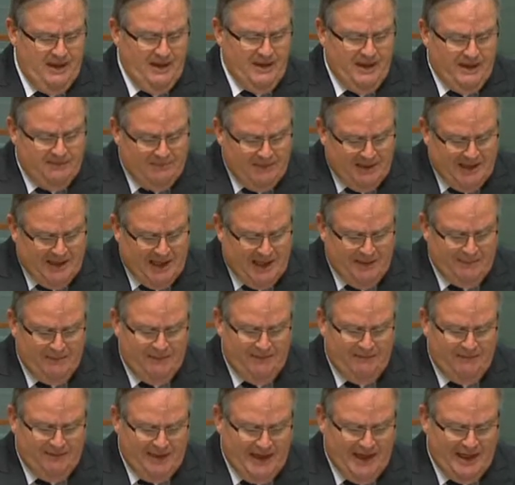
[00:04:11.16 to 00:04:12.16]
They've become a
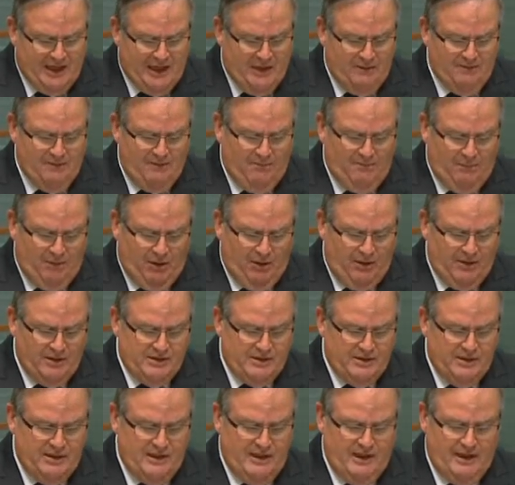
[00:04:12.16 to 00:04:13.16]
vacuum of
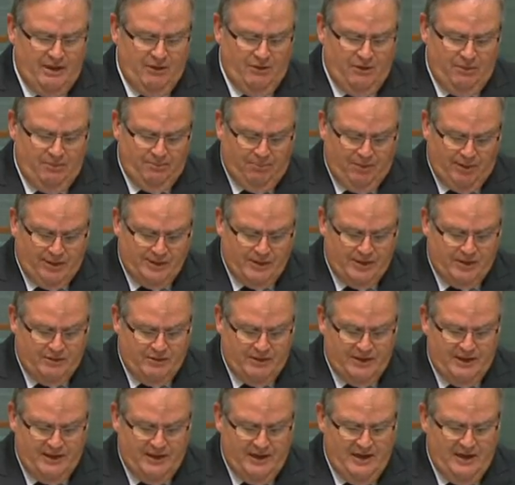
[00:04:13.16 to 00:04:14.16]
policy and a
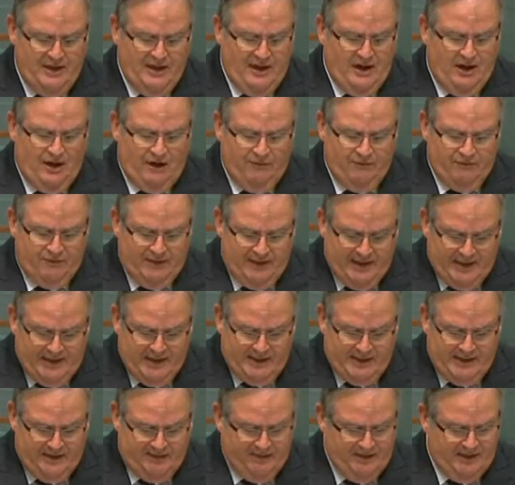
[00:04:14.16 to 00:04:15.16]
repository of
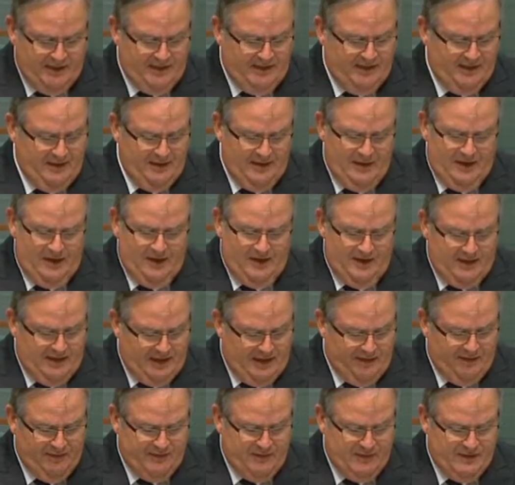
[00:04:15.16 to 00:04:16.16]
negativity
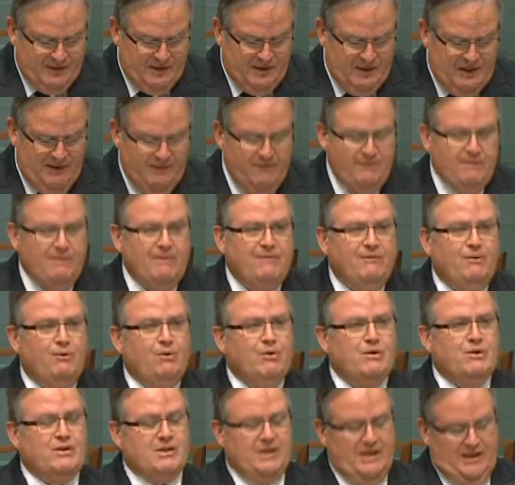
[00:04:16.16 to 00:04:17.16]
never
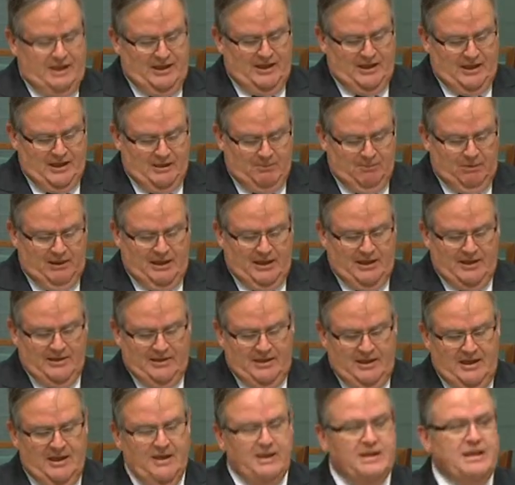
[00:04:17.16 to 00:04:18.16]
before seen in this
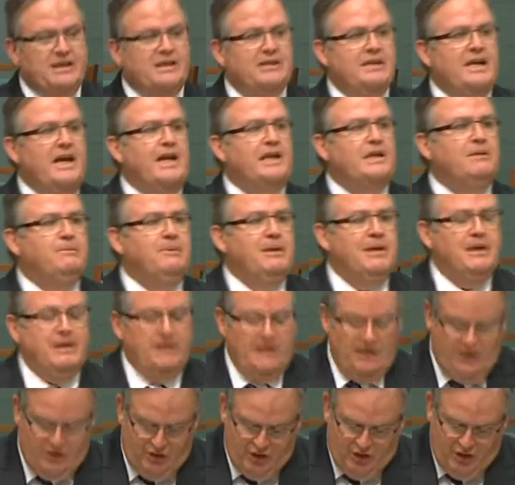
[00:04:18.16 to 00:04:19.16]
place. Their
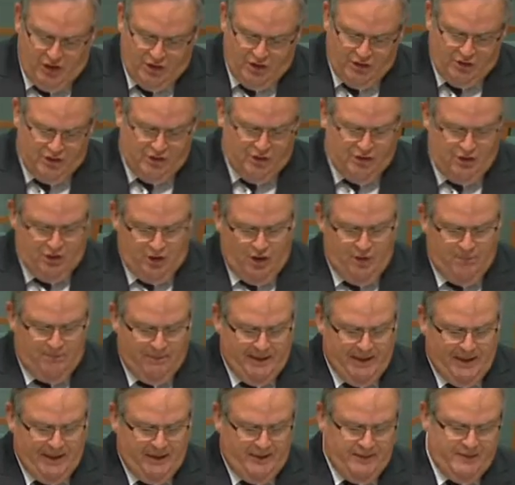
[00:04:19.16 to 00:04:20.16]
sanctimony knows no
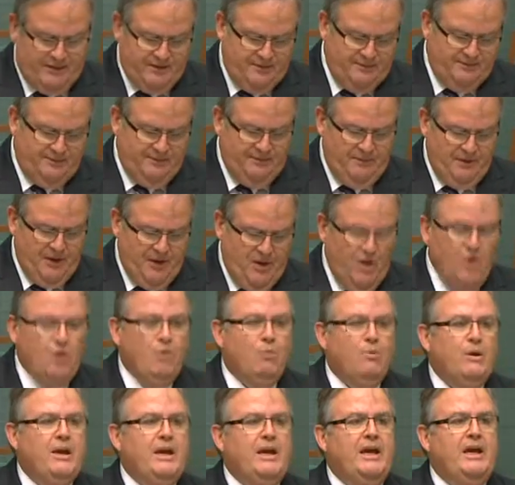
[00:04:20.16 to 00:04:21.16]
bounds.
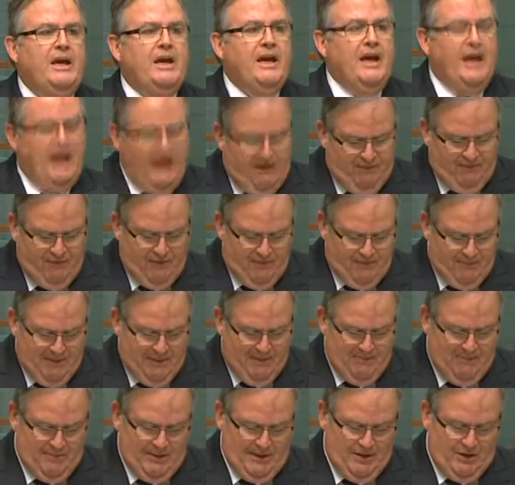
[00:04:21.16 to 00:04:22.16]
We hear every
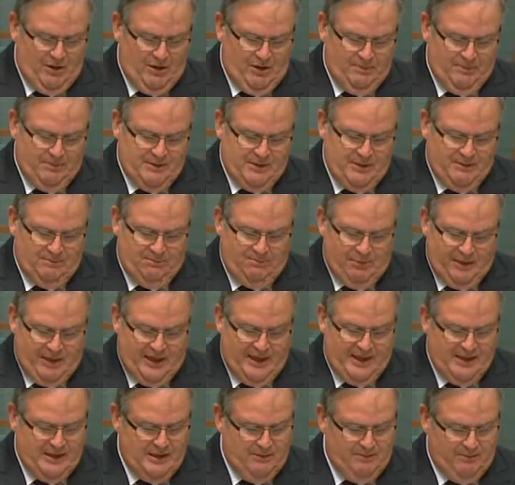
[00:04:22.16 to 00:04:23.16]
member opposite
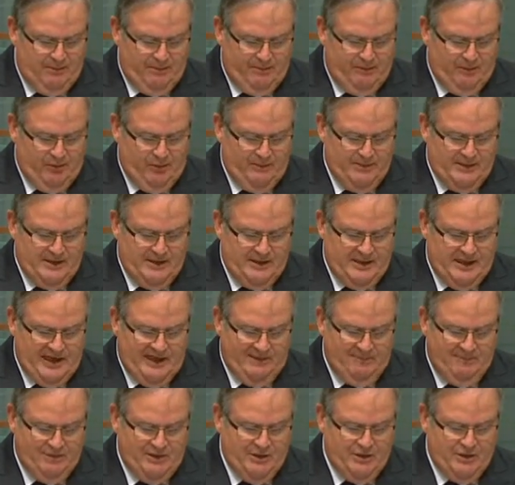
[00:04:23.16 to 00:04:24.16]
praise the performance in
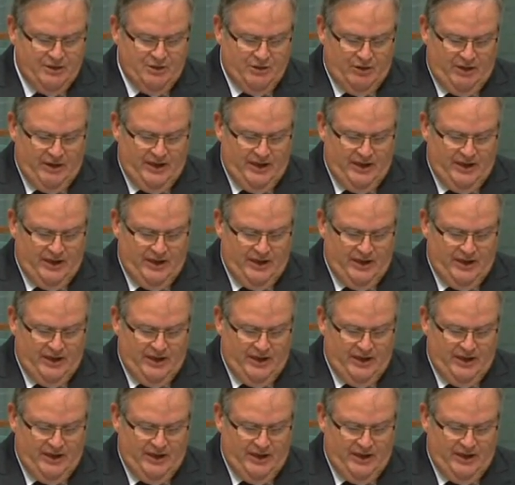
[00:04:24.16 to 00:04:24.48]
government